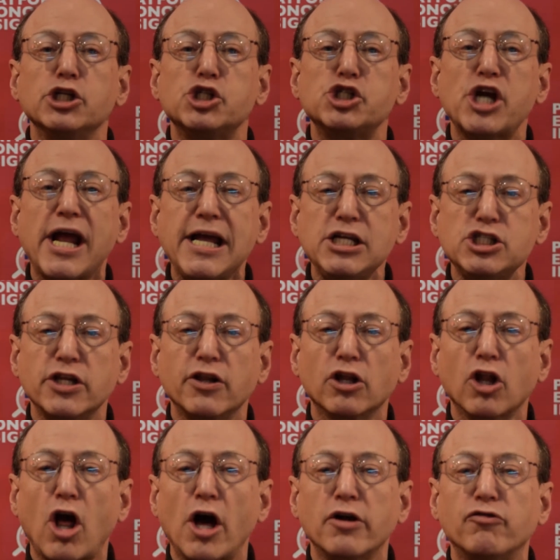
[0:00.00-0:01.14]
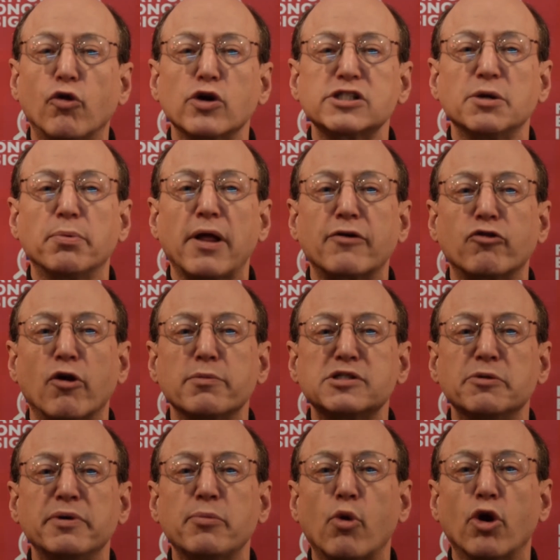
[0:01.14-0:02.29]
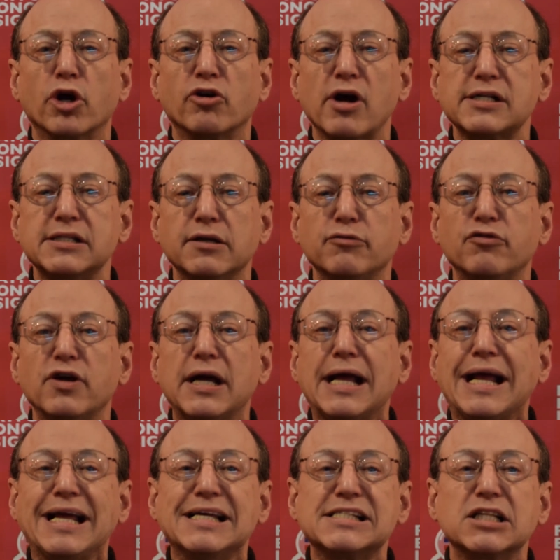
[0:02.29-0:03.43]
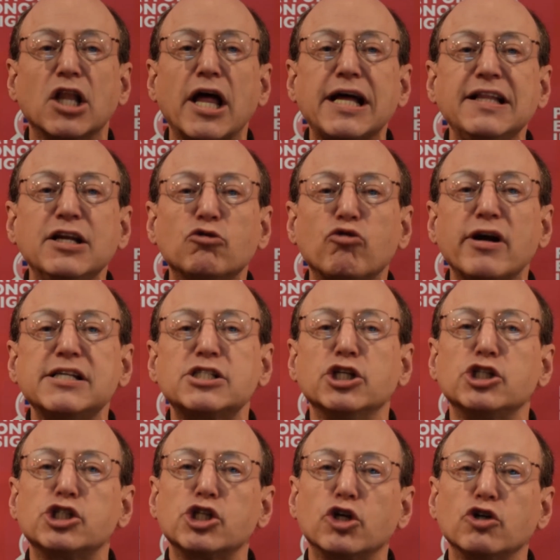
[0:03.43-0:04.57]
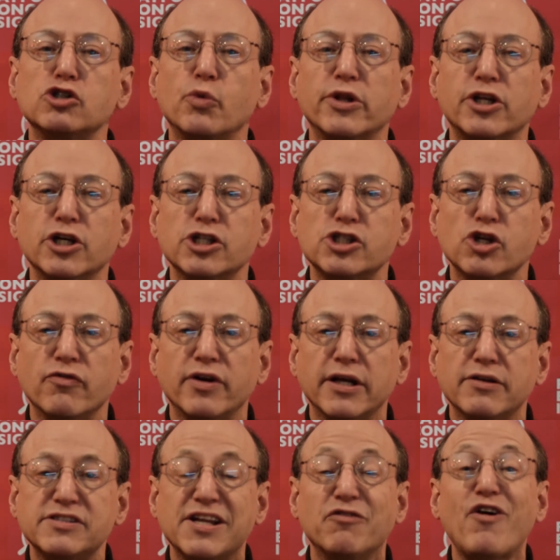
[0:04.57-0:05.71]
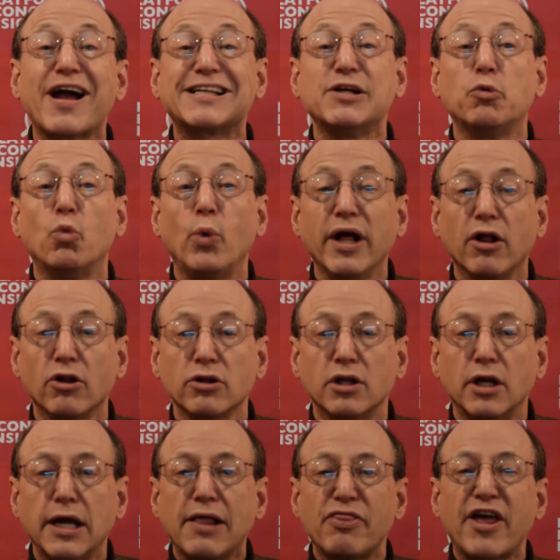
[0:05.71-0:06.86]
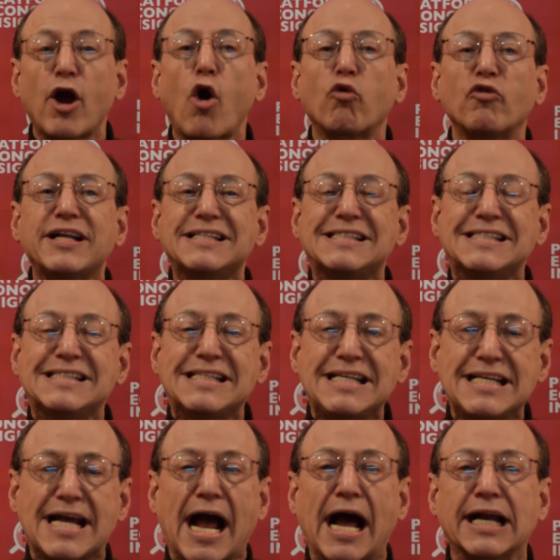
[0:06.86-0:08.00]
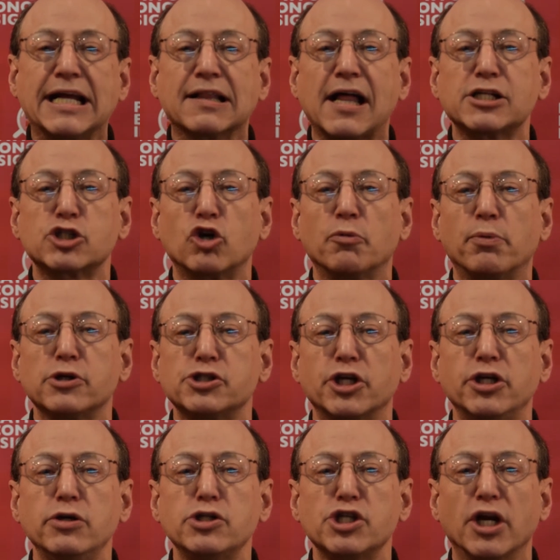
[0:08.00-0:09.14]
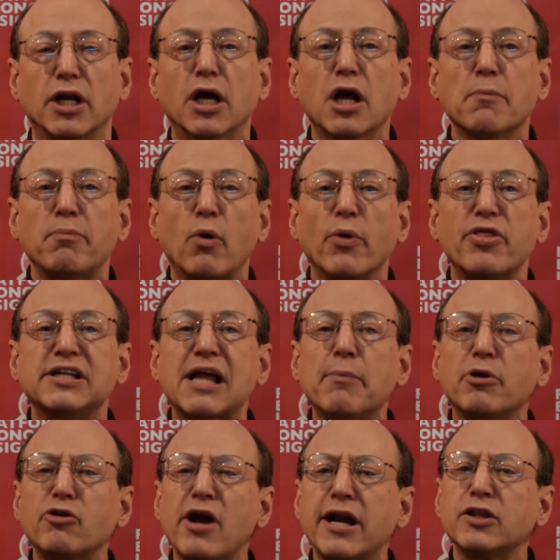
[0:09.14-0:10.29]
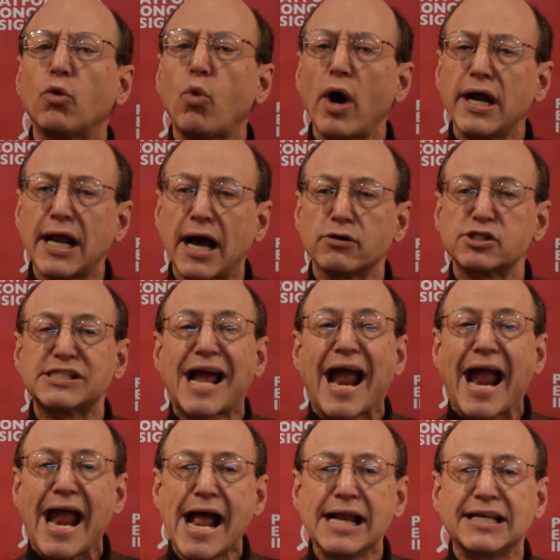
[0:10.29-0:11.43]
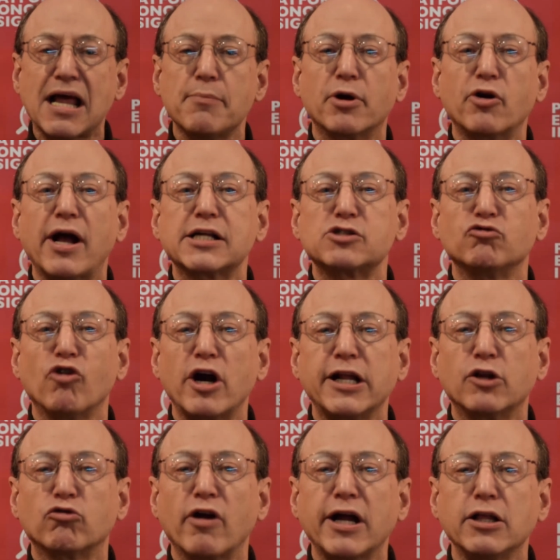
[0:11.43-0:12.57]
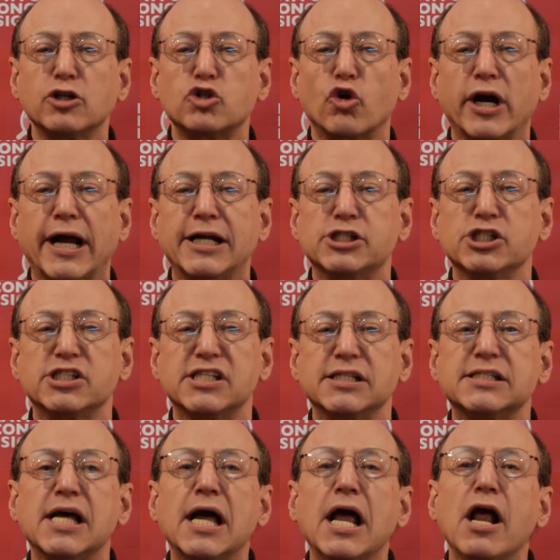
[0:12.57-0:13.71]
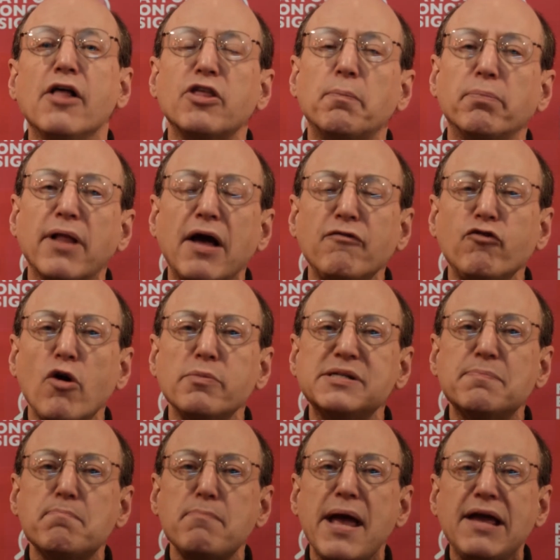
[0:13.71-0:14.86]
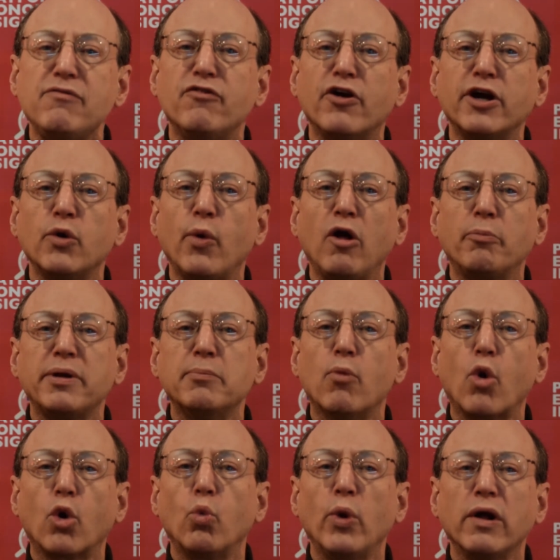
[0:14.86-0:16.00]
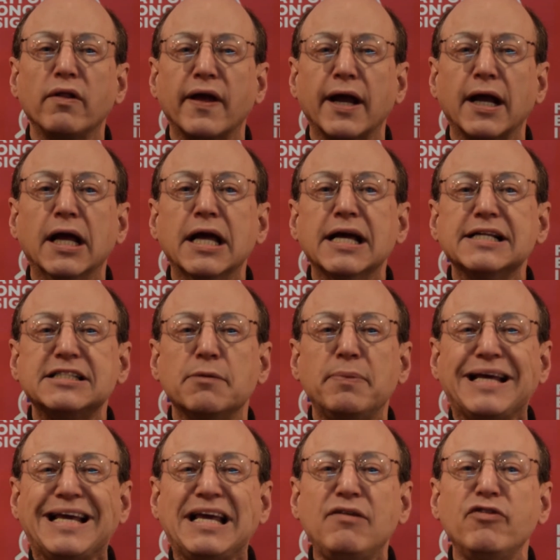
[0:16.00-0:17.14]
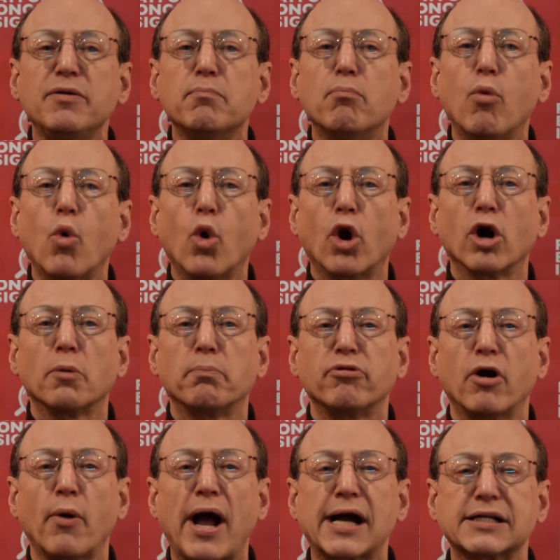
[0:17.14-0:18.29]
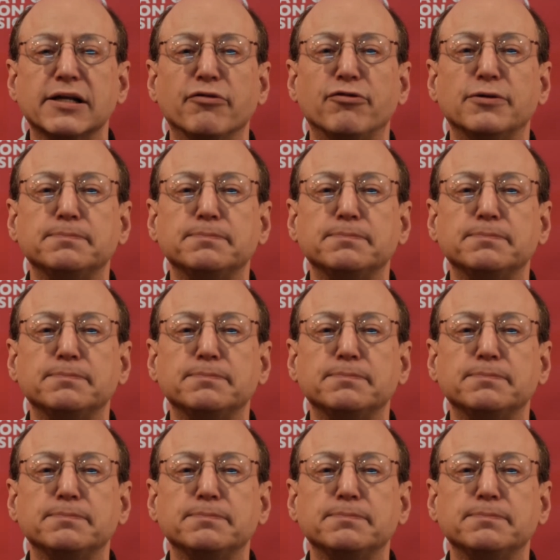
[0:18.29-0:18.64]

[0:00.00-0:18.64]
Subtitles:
Changing the law to force the platforms to be more aggressive is likely to raise concerns with conservatives. In fact, it will. They already see ideological persecution. But with a Democrat in the White House and Democrats running the regulatory agencies, the platforms may very well be more willing to be even more proactive.